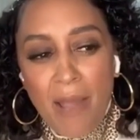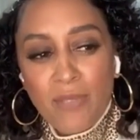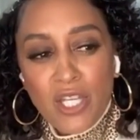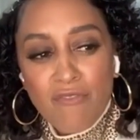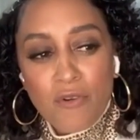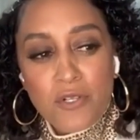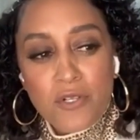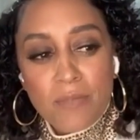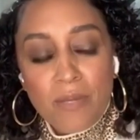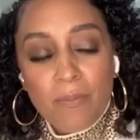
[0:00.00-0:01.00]
I'm looking
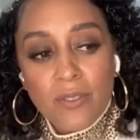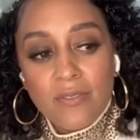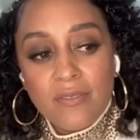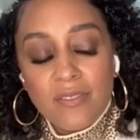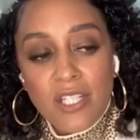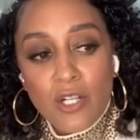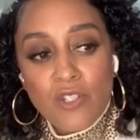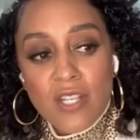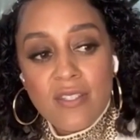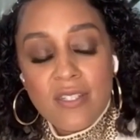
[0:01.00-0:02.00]
forward to people, you
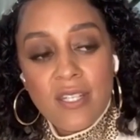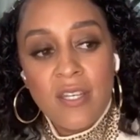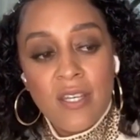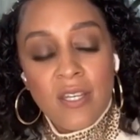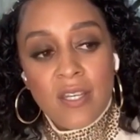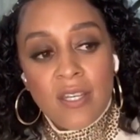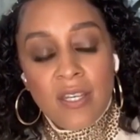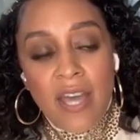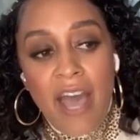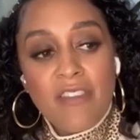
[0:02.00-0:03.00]
know, just
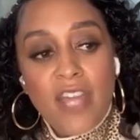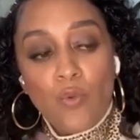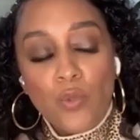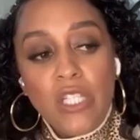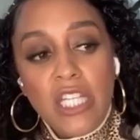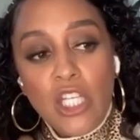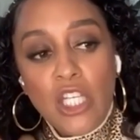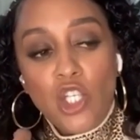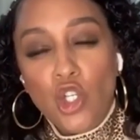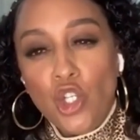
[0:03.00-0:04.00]
having that
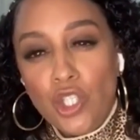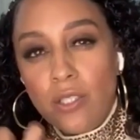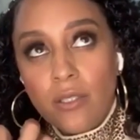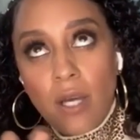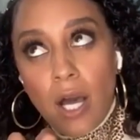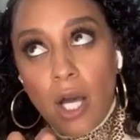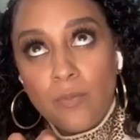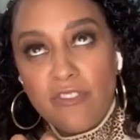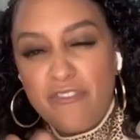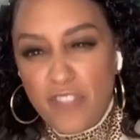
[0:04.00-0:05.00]
really good,
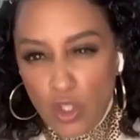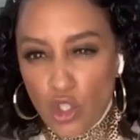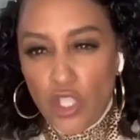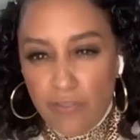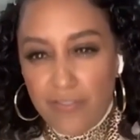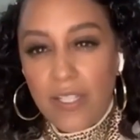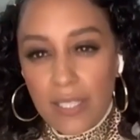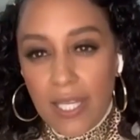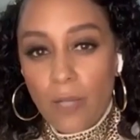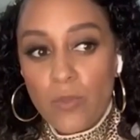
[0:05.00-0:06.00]
feel-good
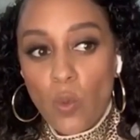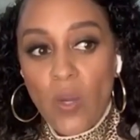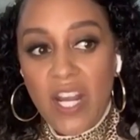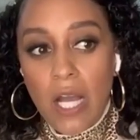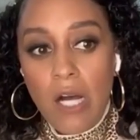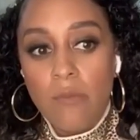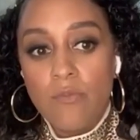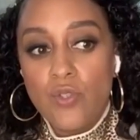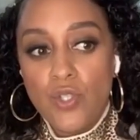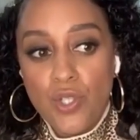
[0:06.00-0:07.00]
feeling when it
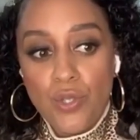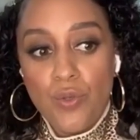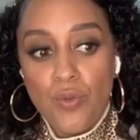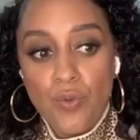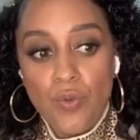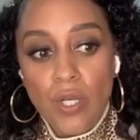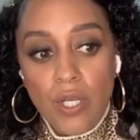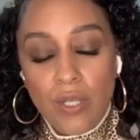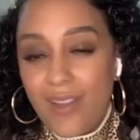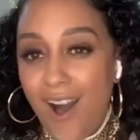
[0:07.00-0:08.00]
comes to
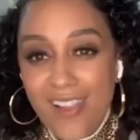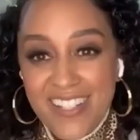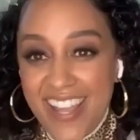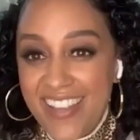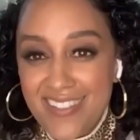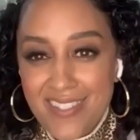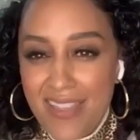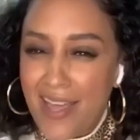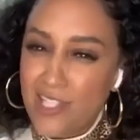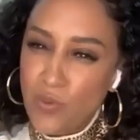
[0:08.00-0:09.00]
the
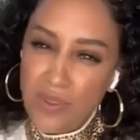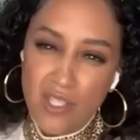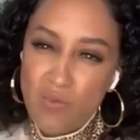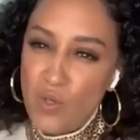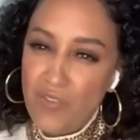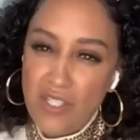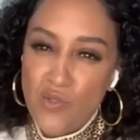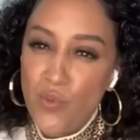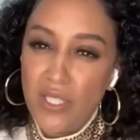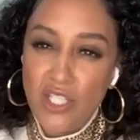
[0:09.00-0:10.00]
holidays. And that's what these
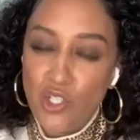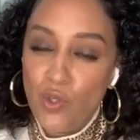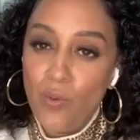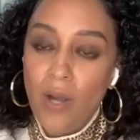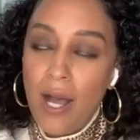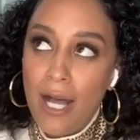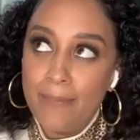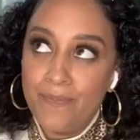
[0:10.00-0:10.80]
movies really do